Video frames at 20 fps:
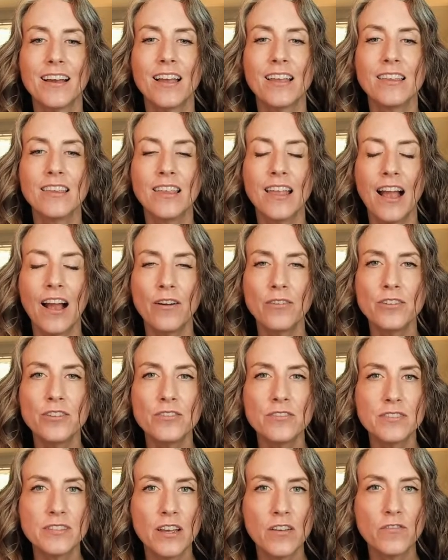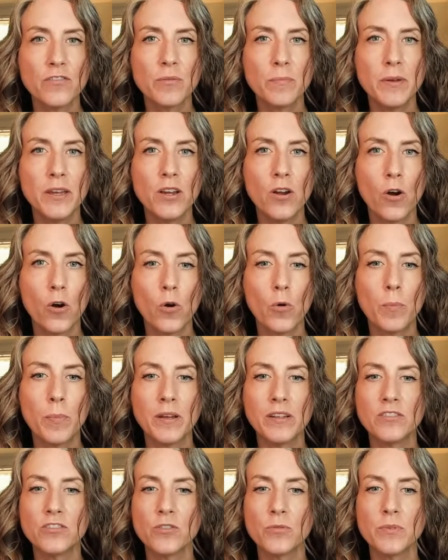Allow yourself to be
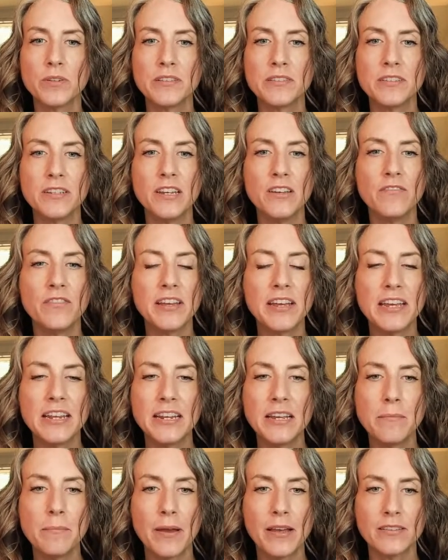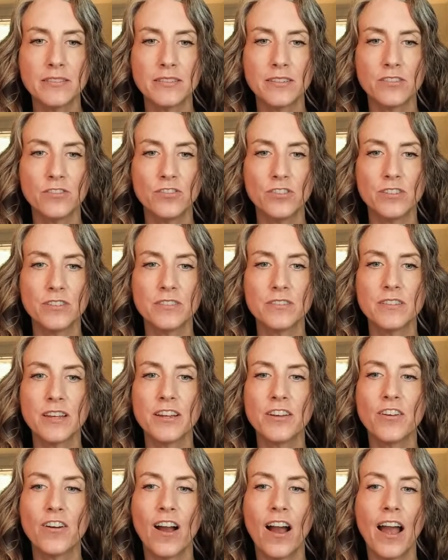open to receive any messages
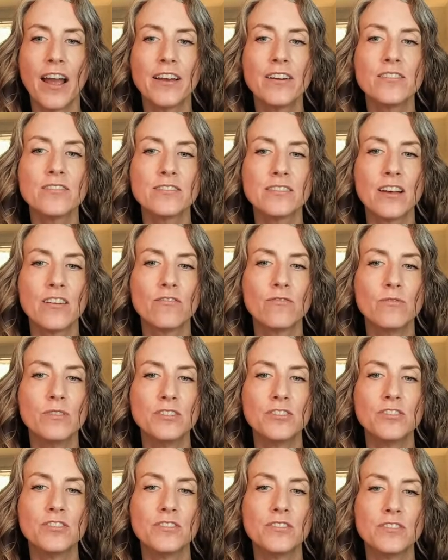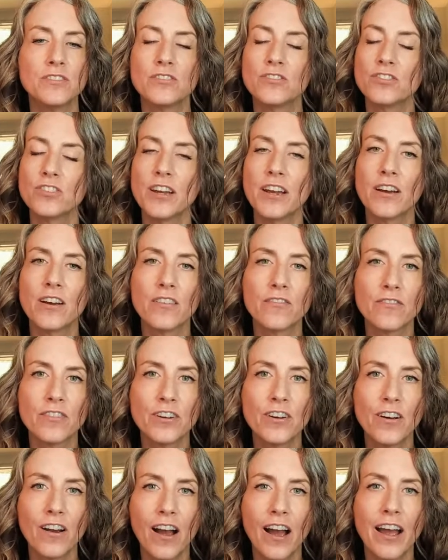that your higher self wishes to share for
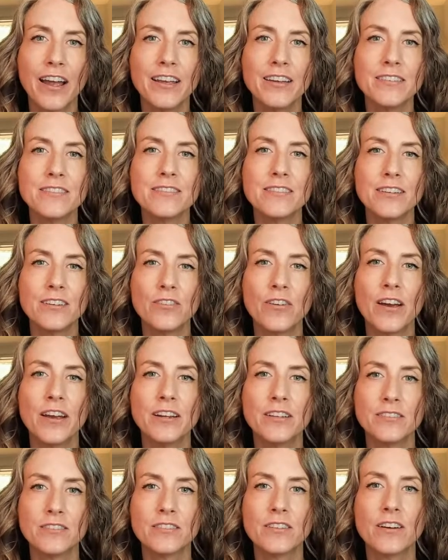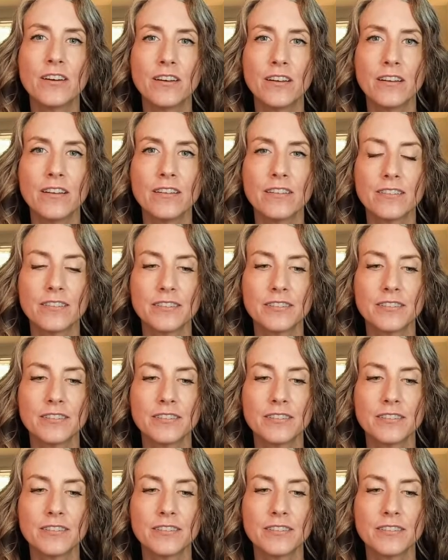your highest and greatest good.